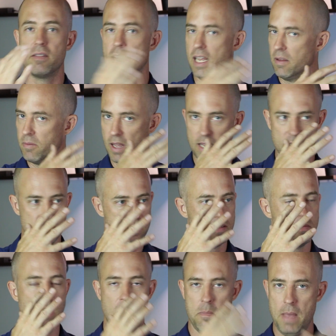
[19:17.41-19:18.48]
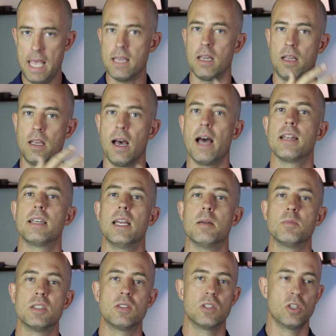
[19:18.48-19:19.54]
They they they make a
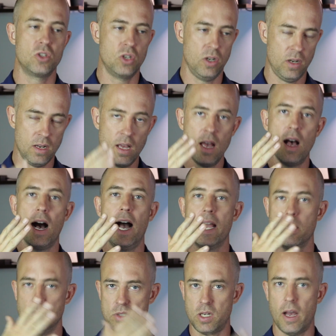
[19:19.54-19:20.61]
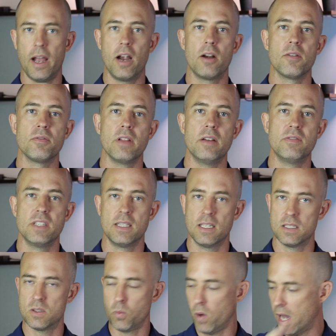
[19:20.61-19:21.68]
goddamn decision. I am tired of living
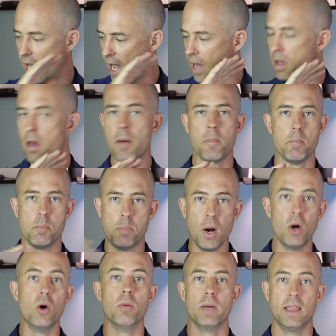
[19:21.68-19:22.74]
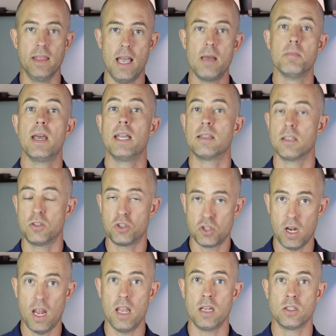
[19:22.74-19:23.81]
this way. Boom, and they make the
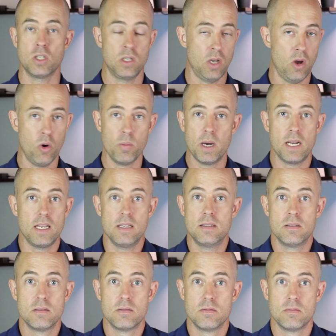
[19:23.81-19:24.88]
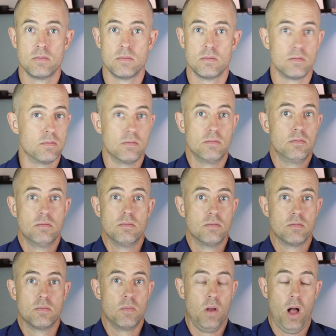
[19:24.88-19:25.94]
change, and nobody.
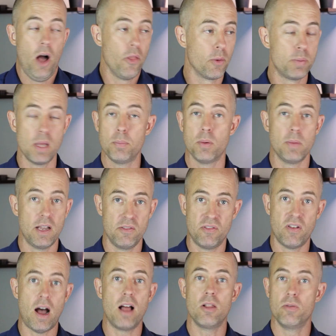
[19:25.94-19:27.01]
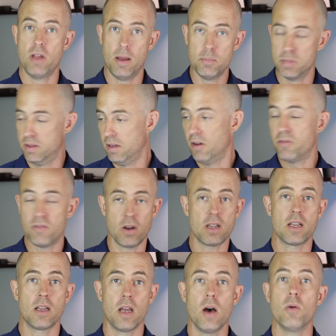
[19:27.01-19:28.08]
Other people might follow them, but they're
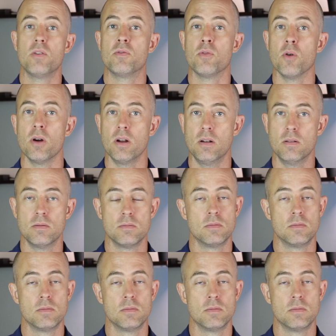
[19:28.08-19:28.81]
fucking going for it.